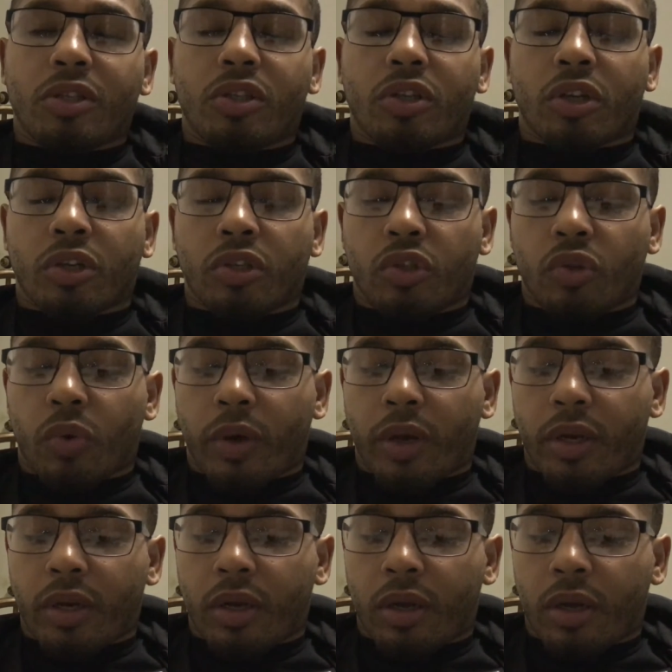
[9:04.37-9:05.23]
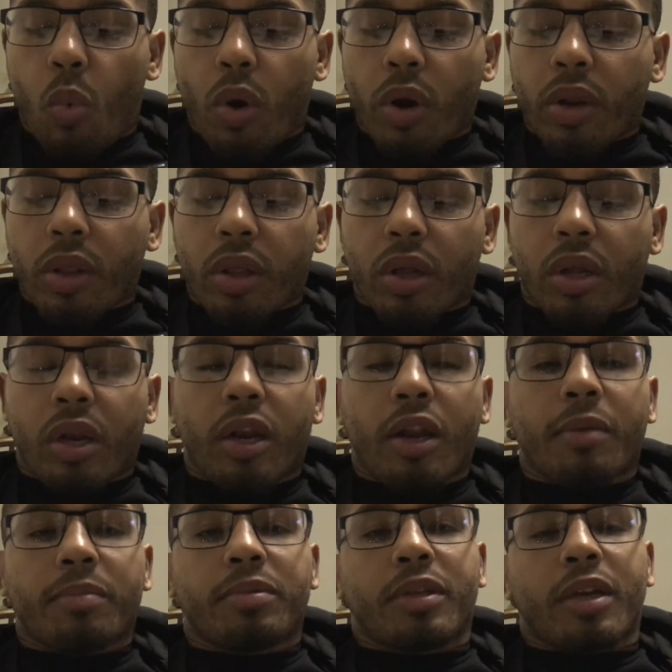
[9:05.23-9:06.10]
that you can join. One of the
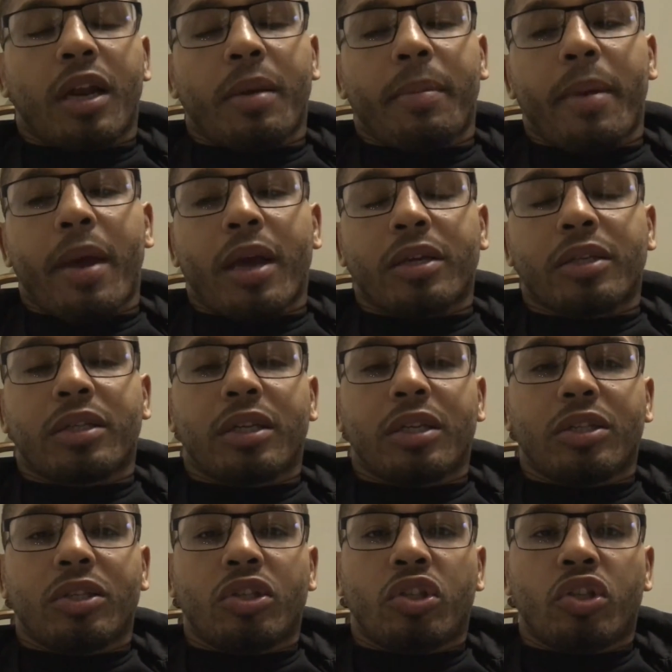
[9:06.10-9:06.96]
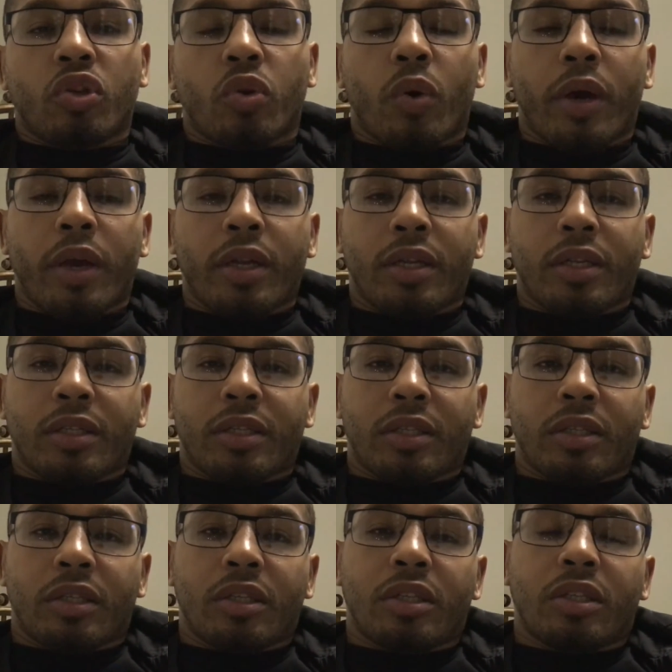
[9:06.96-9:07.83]
clubs that I'm actually joined is
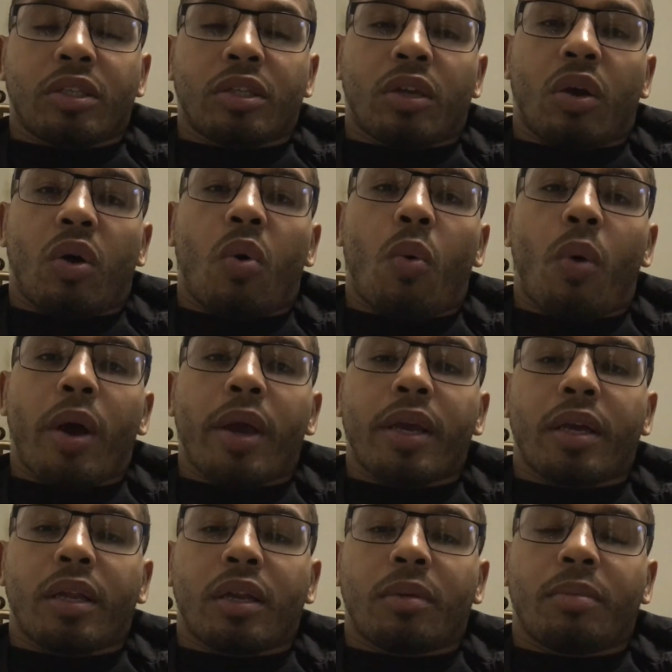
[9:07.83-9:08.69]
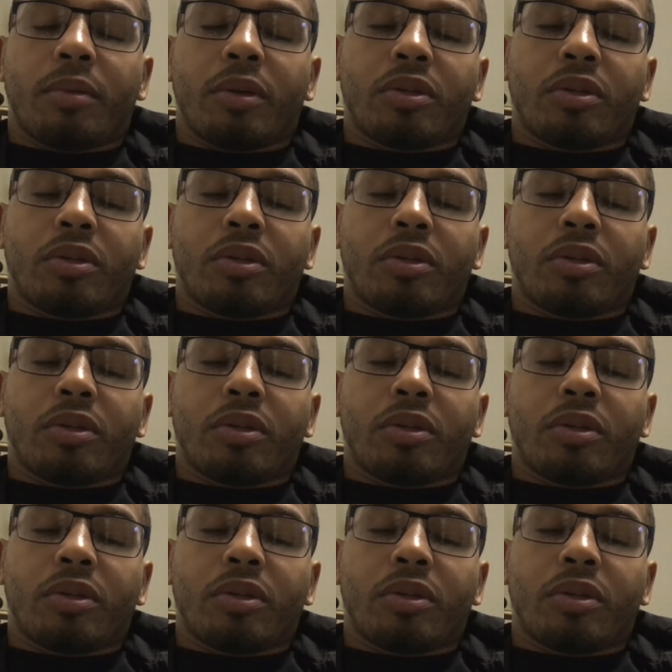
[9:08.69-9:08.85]
a Hawaii club.